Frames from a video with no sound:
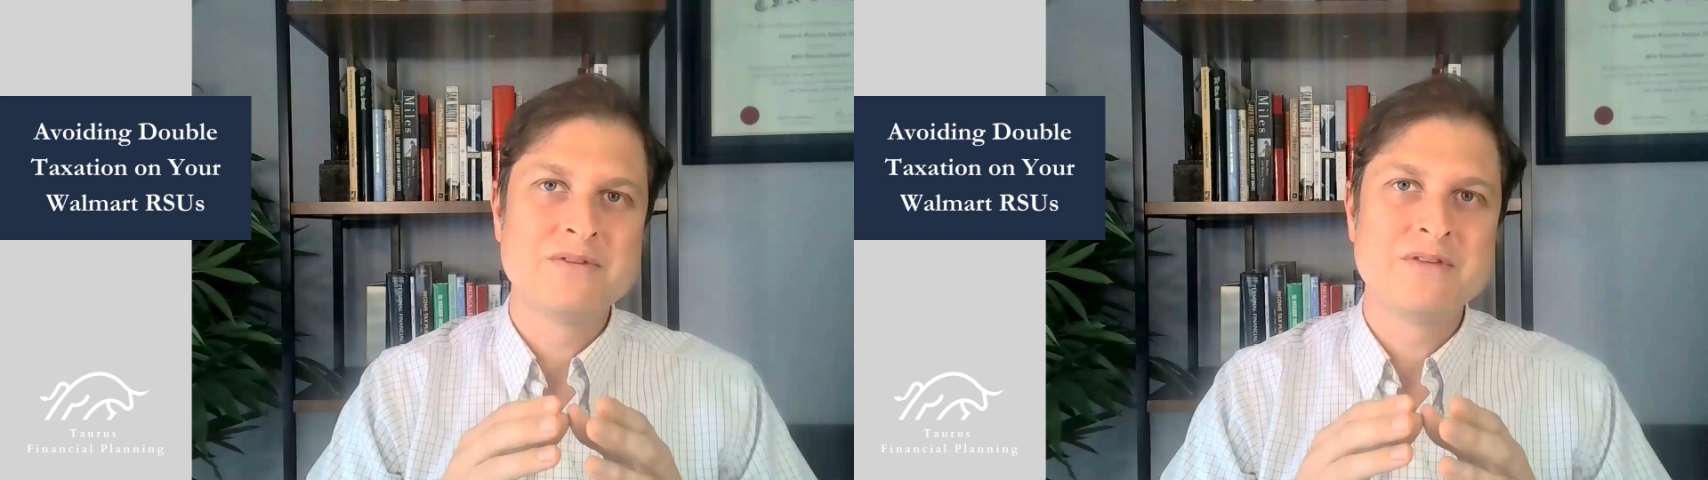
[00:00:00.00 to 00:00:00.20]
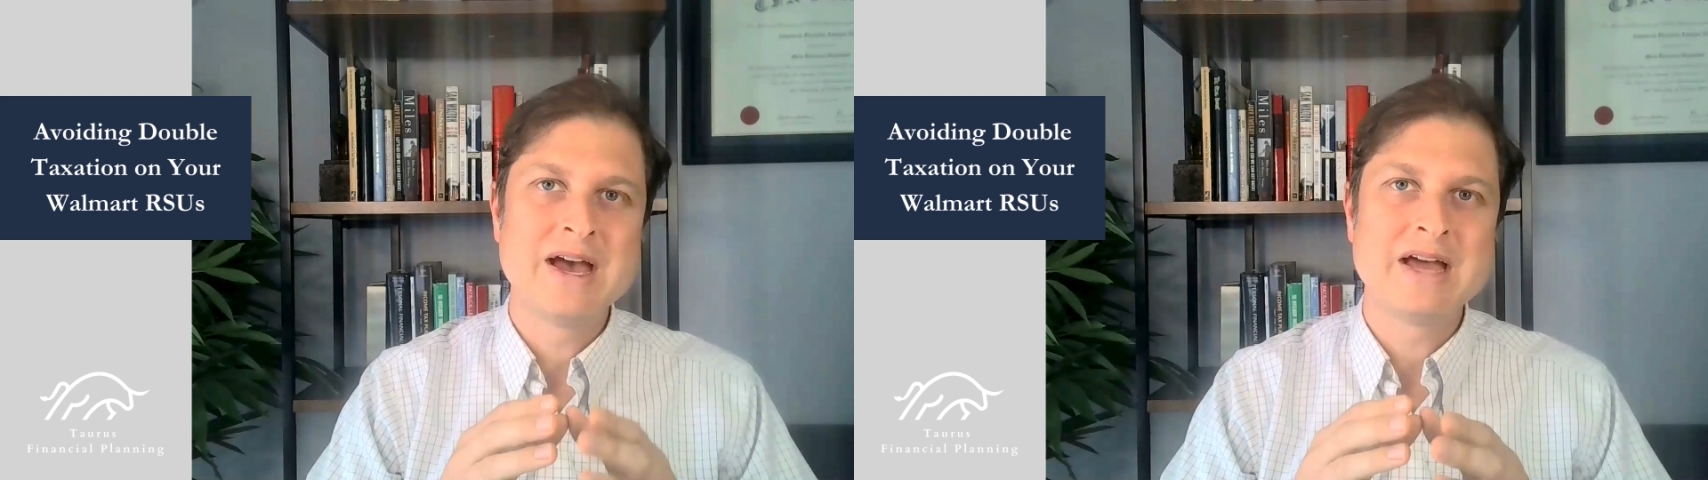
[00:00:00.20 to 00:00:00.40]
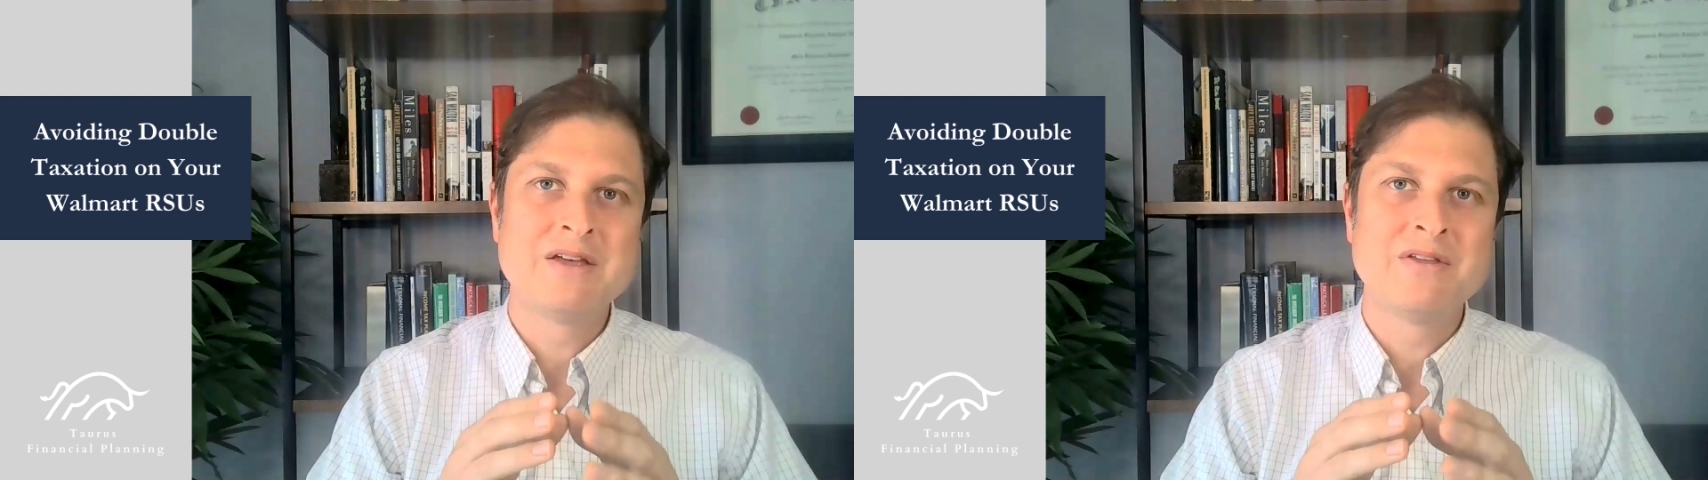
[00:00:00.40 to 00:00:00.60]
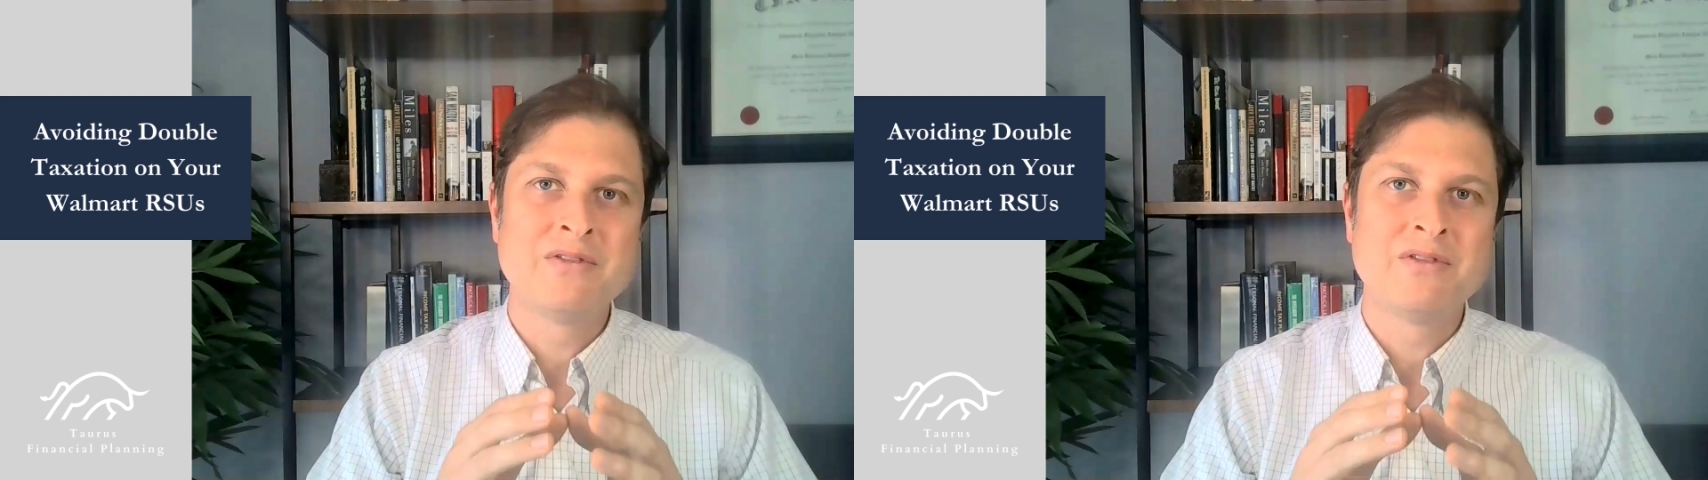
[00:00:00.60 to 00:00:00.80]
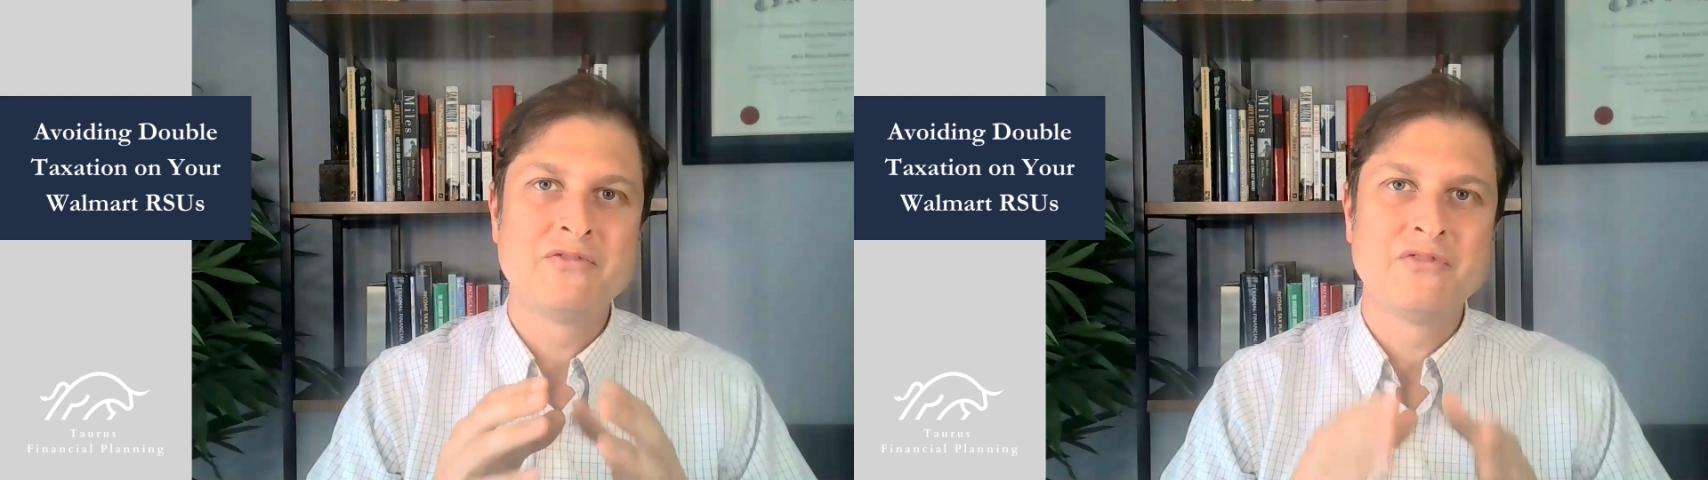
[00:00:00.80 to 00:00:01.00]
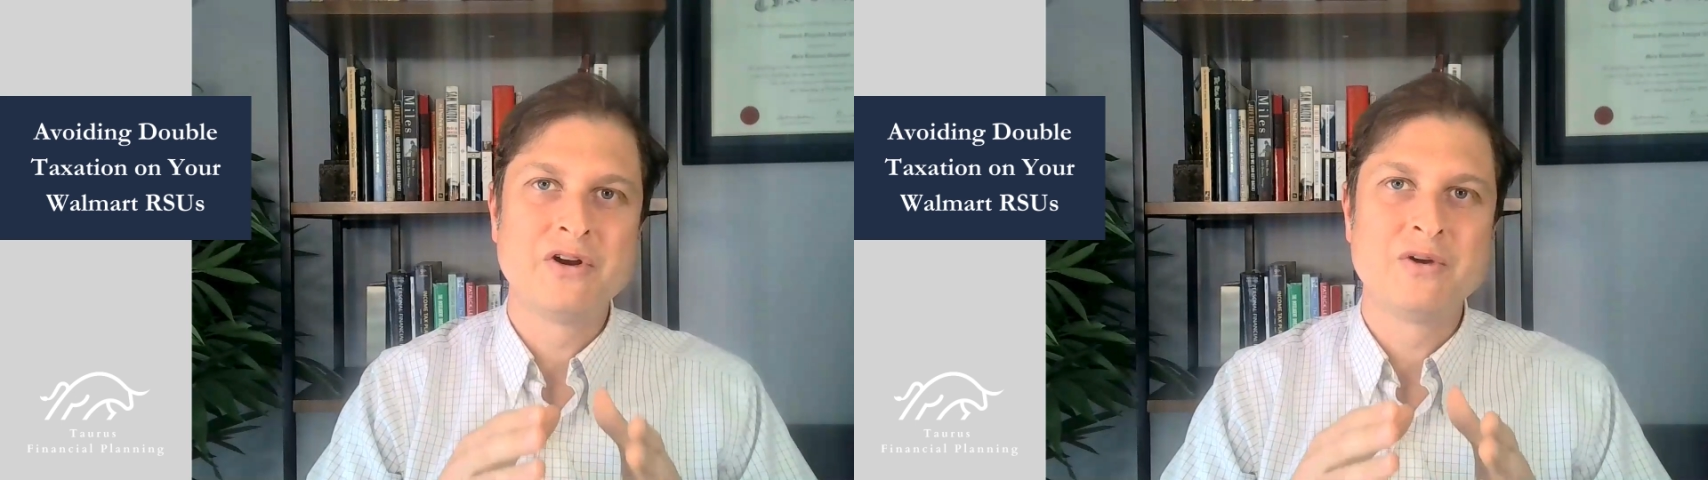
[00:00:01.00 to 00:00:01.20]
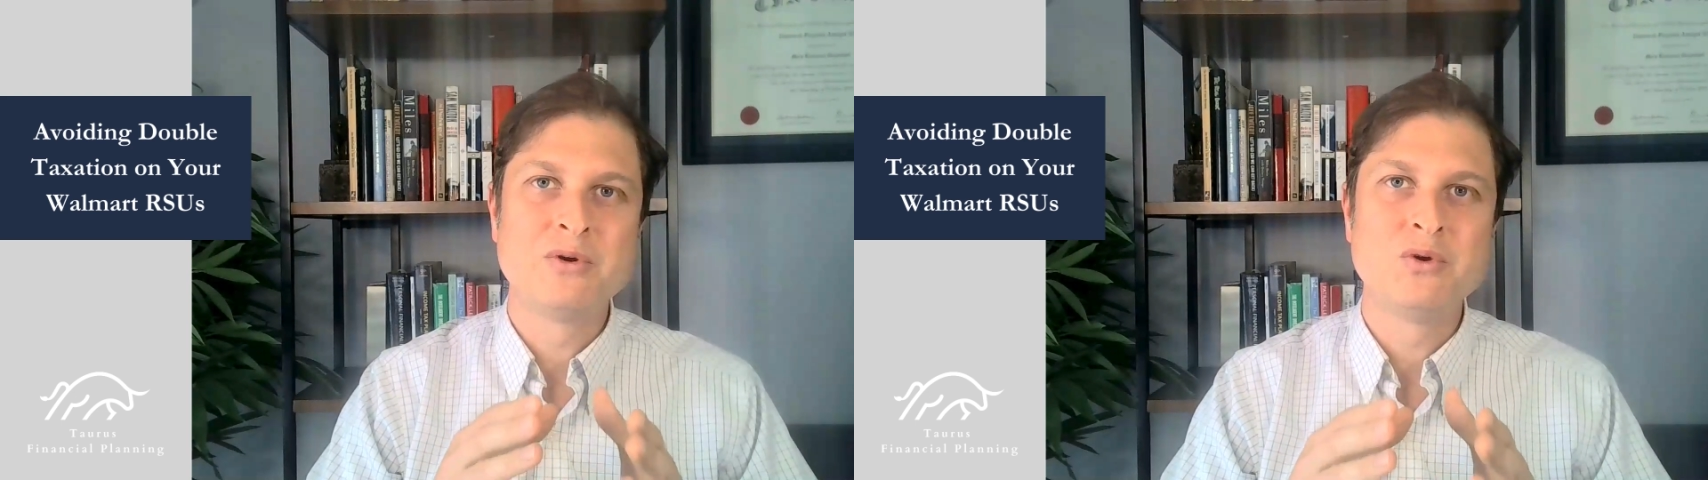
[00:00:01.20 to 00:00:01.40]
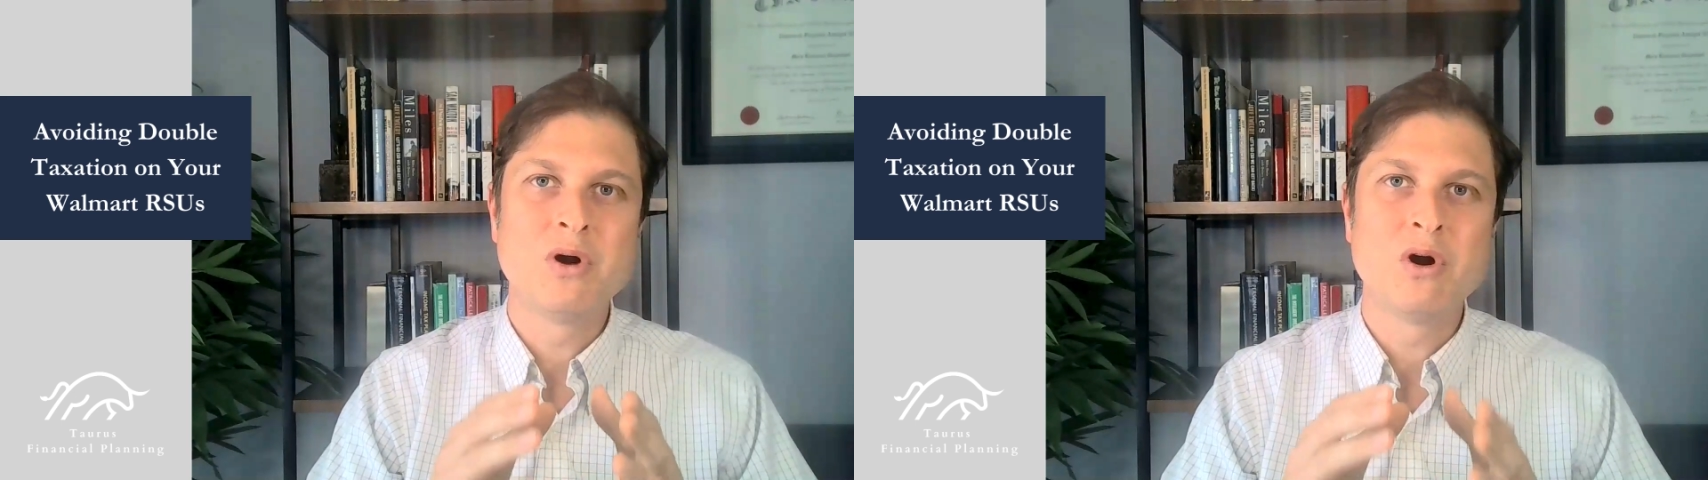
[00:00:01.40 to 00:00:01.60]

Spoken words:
that the firm who